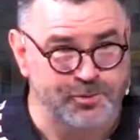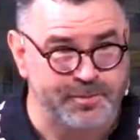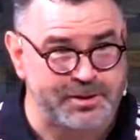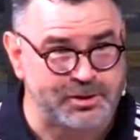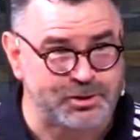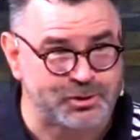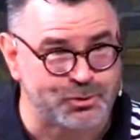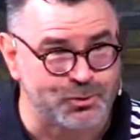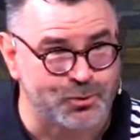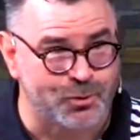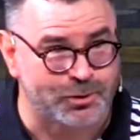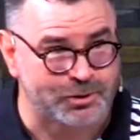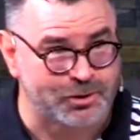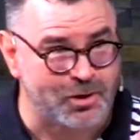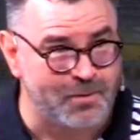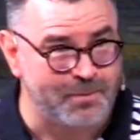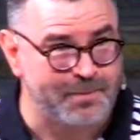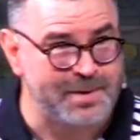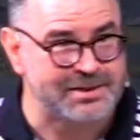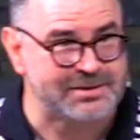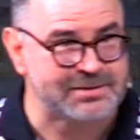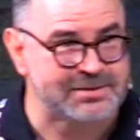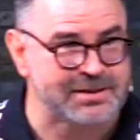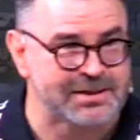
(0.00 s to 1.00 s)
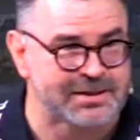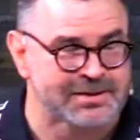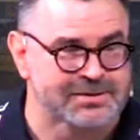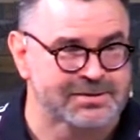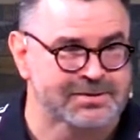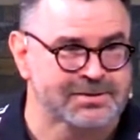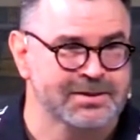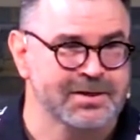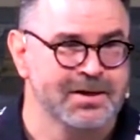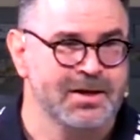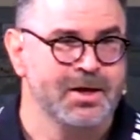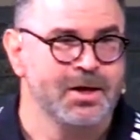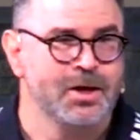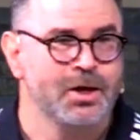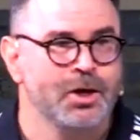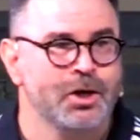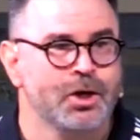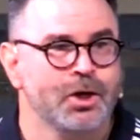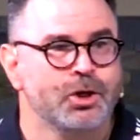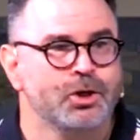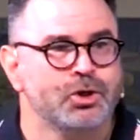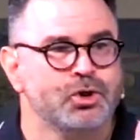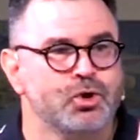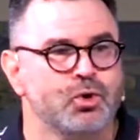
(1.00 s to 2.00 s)
to be sure, don't miss this.
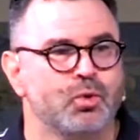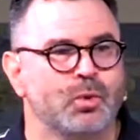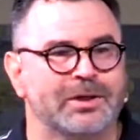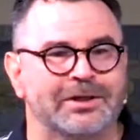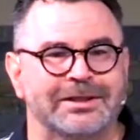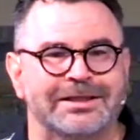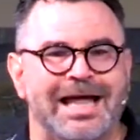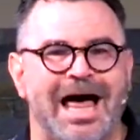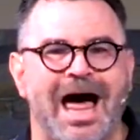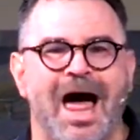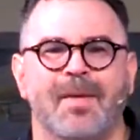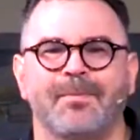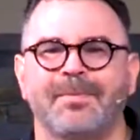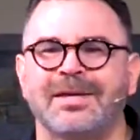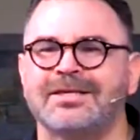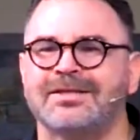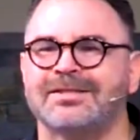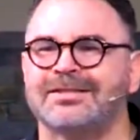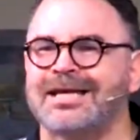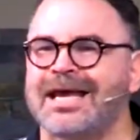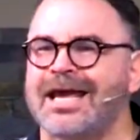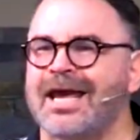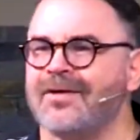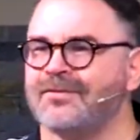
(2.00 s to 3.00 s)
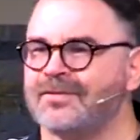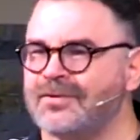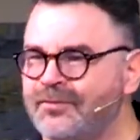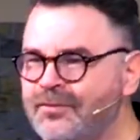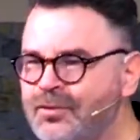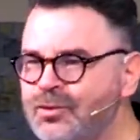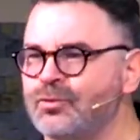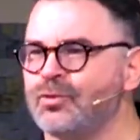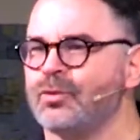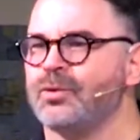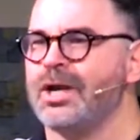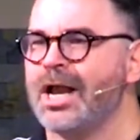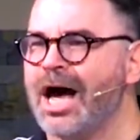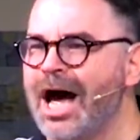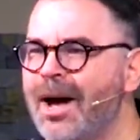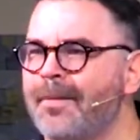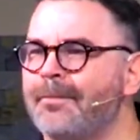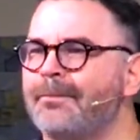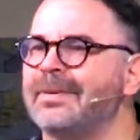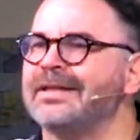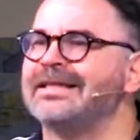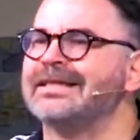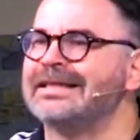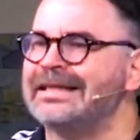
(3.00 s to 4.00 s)
You will not be saved if you do
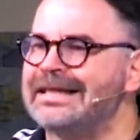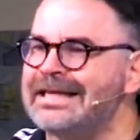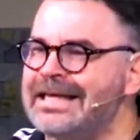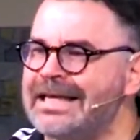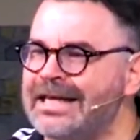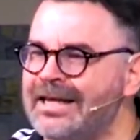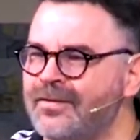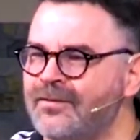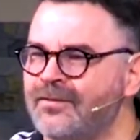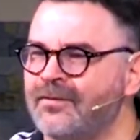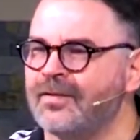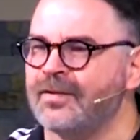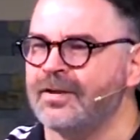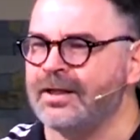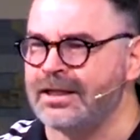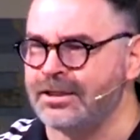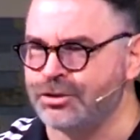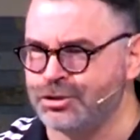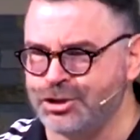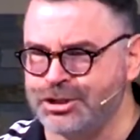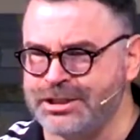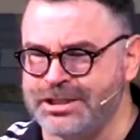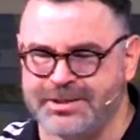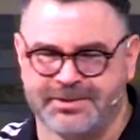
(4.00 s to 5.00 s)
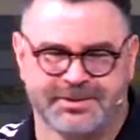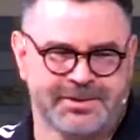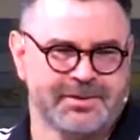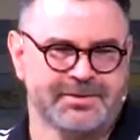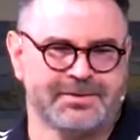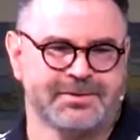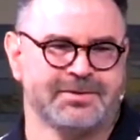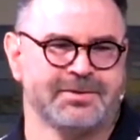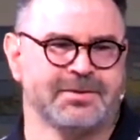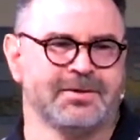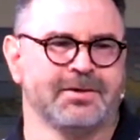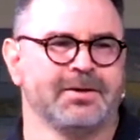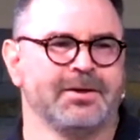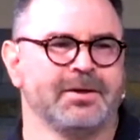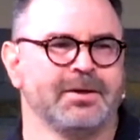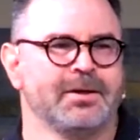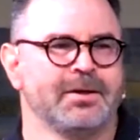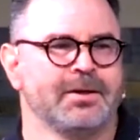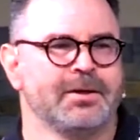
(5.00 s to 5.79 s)
not believe in Jesus.